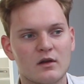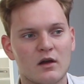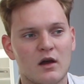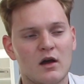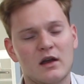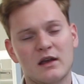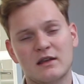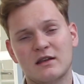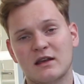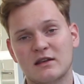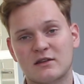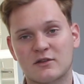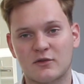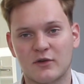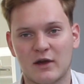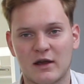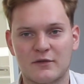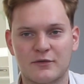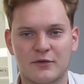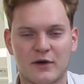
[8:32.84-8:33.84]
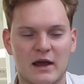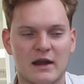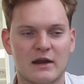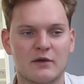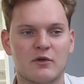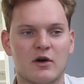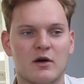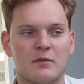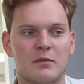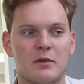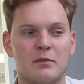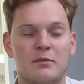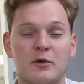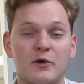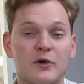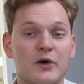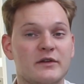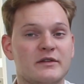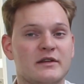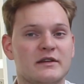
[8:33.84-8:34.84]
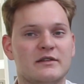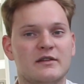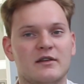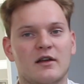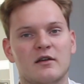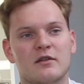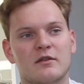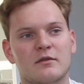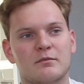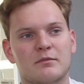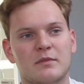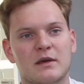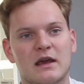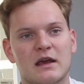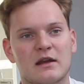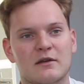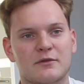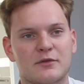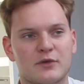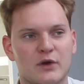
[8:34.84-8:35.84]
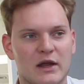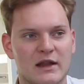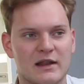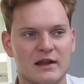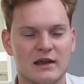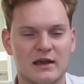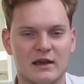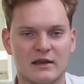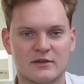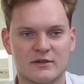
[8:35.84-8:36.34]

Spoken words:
it's great for anyone, but Bluehost is a lot beginner friendly.